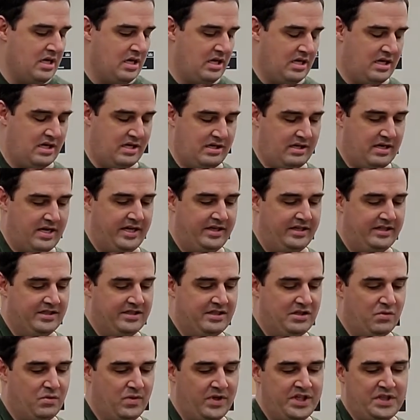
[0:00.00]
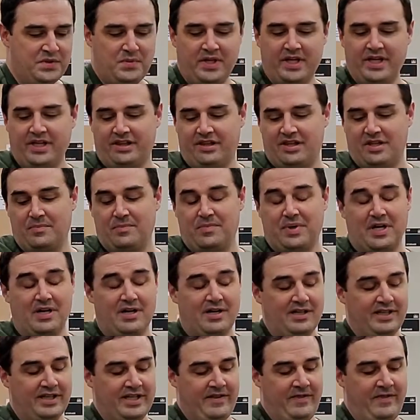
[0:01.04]
All right, and so once we get the
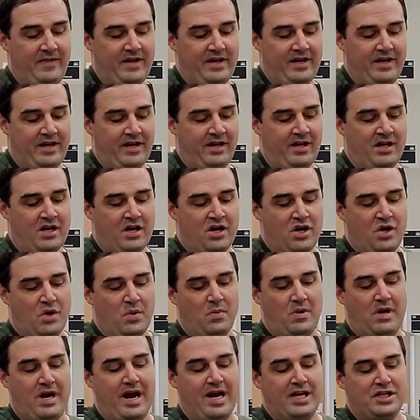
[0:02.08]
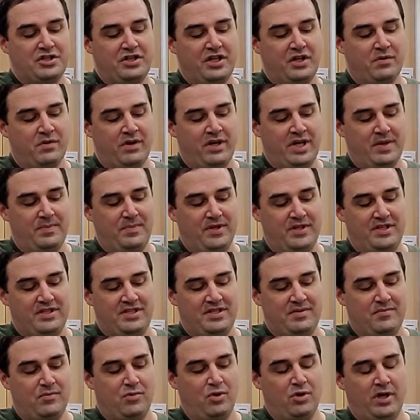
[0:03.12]
ball in there, we're actually going to put
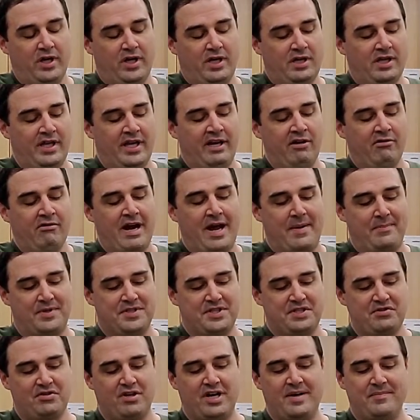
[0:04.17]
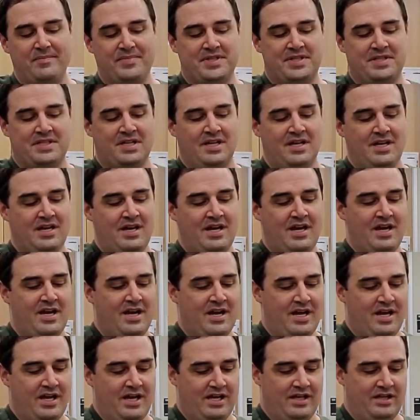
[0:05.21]
some more cling wrap strips
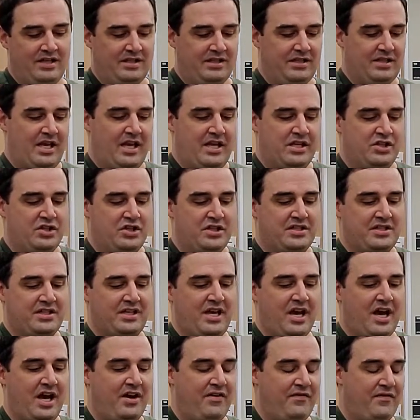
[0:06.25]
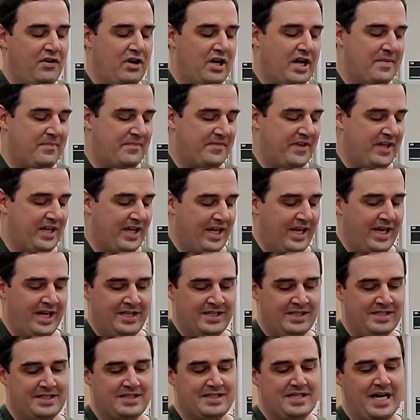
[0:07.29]
and just cover up the
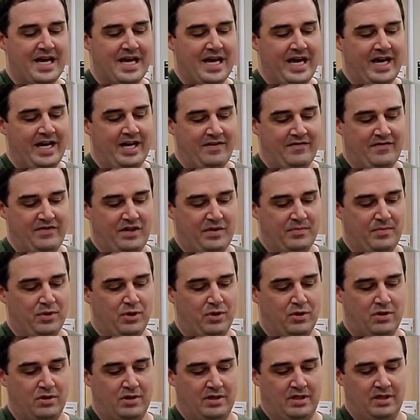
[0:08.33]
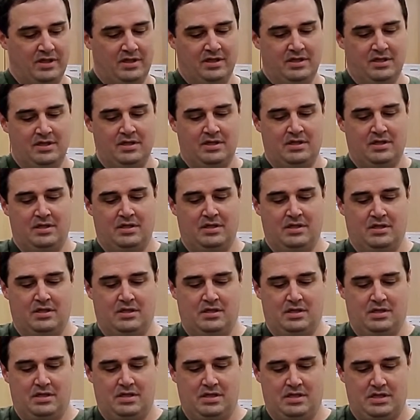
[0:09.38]
inside of the bowl.
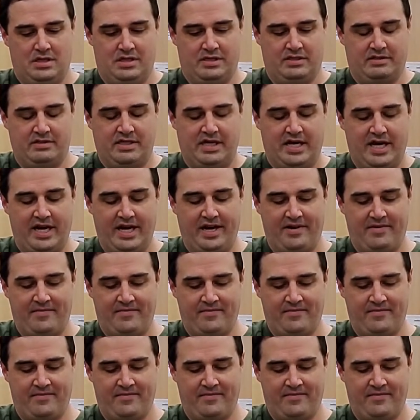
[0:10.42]
All right.